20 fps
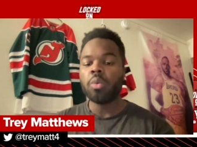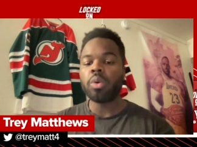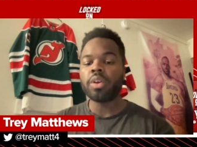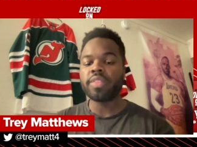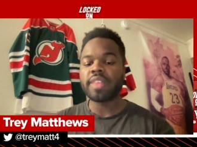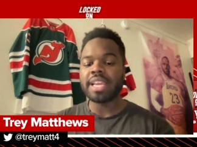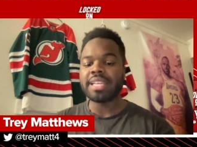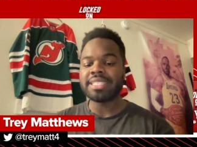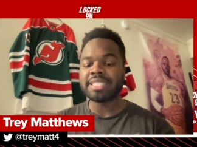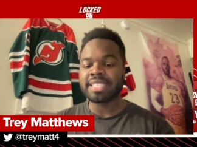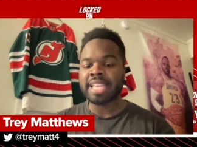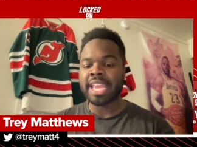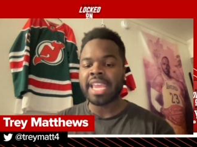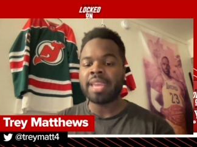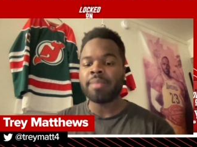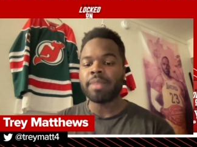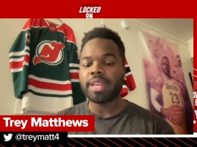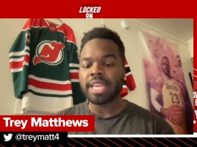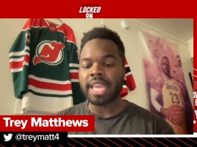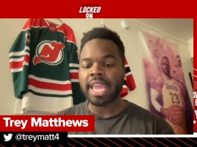with a
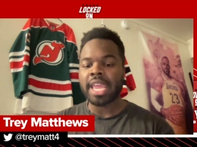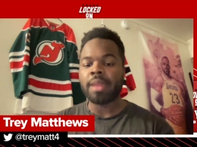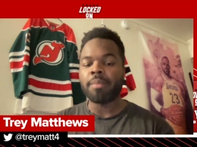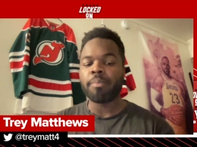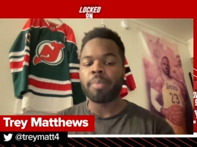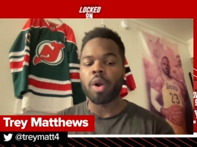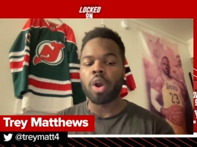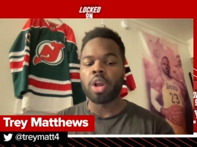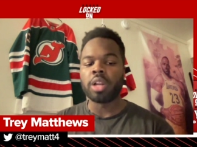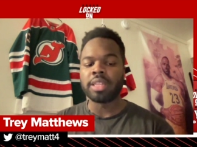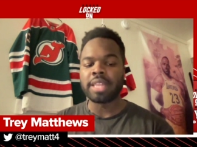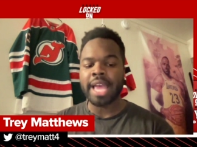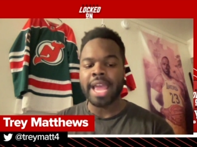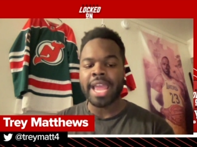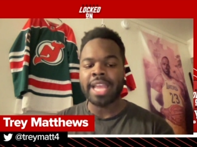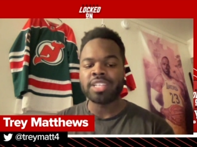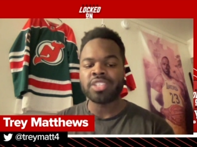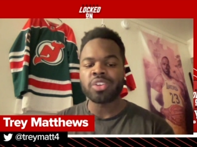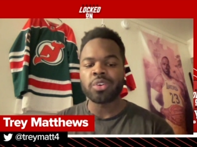same-game parlay.